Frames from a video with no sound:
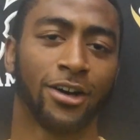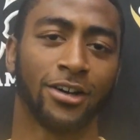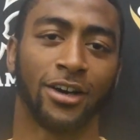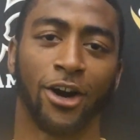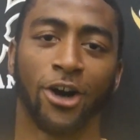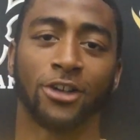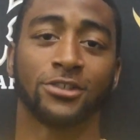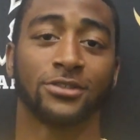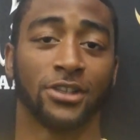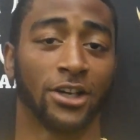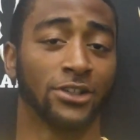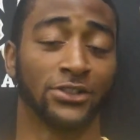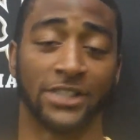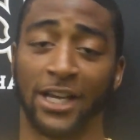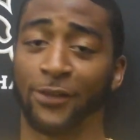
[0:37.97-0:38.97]
Oh,
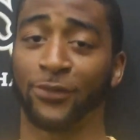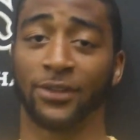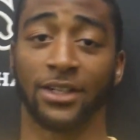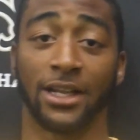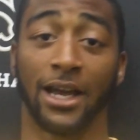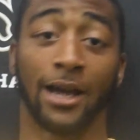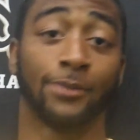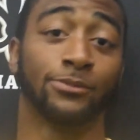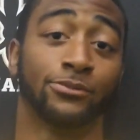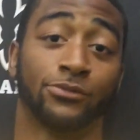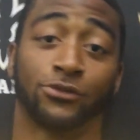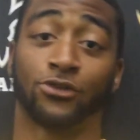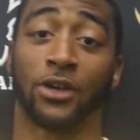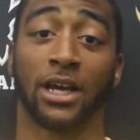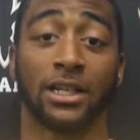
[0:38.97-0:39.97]
definitely. I'm
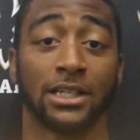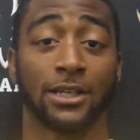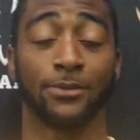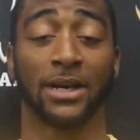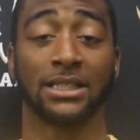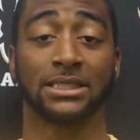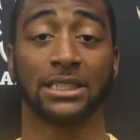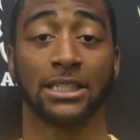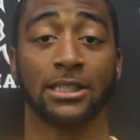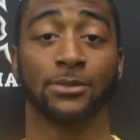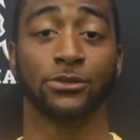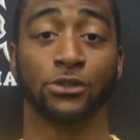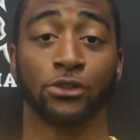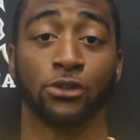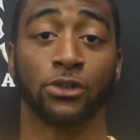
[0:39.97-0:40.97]
trying to get my
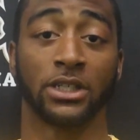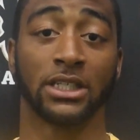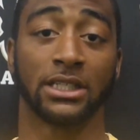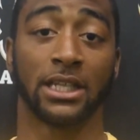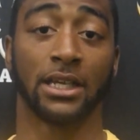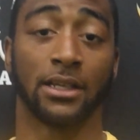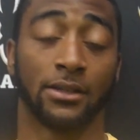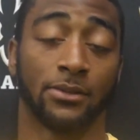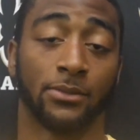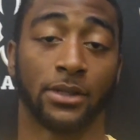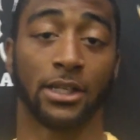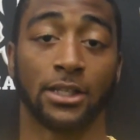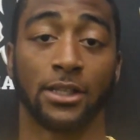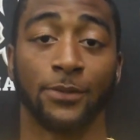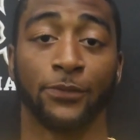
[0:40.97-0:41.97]
team,
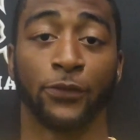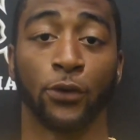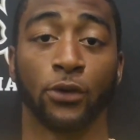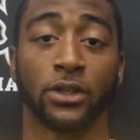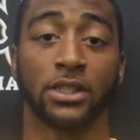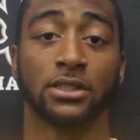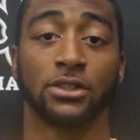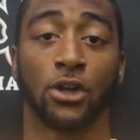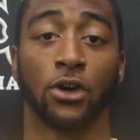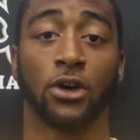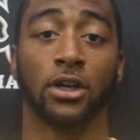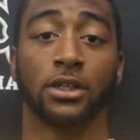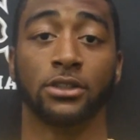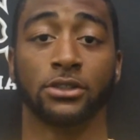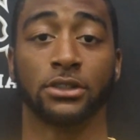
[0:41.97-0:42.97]
get them focused
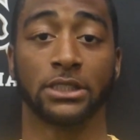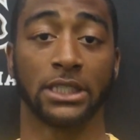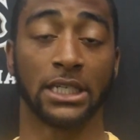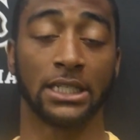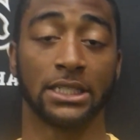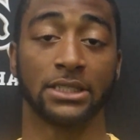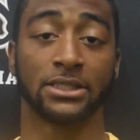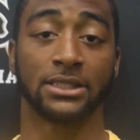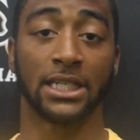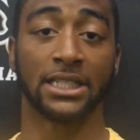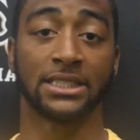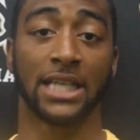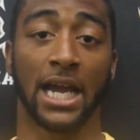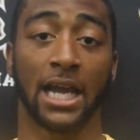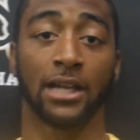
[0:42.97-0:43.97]
on getting this
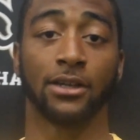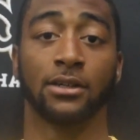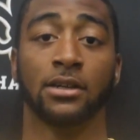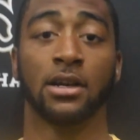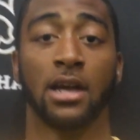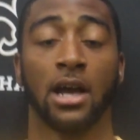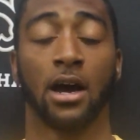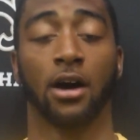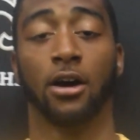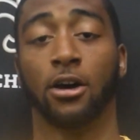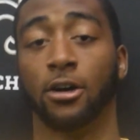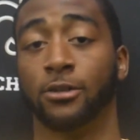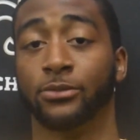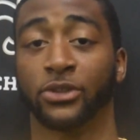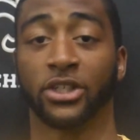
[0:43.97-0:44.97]
state title.
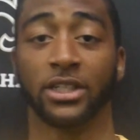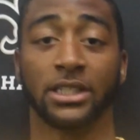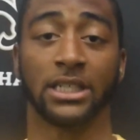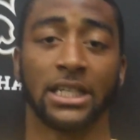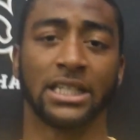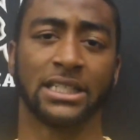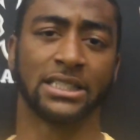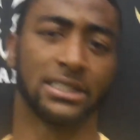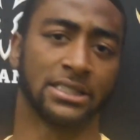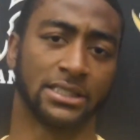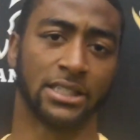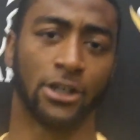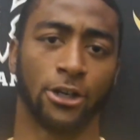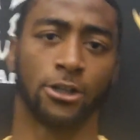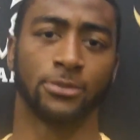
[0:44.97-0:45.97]
Couldn't get it
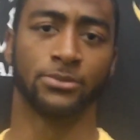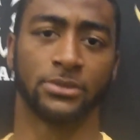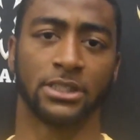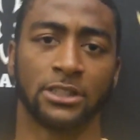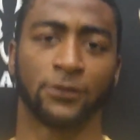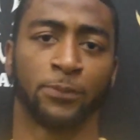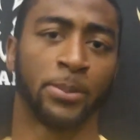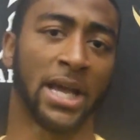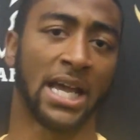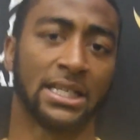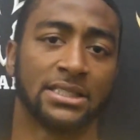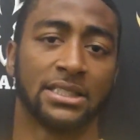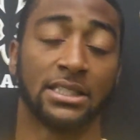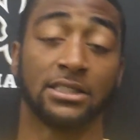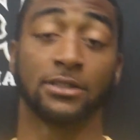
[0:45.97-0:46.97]
this
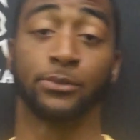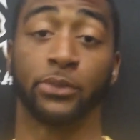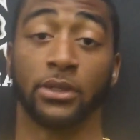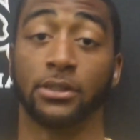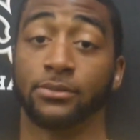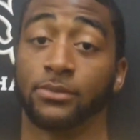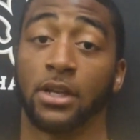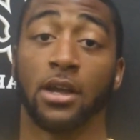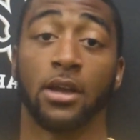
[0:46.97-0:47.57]
past season, but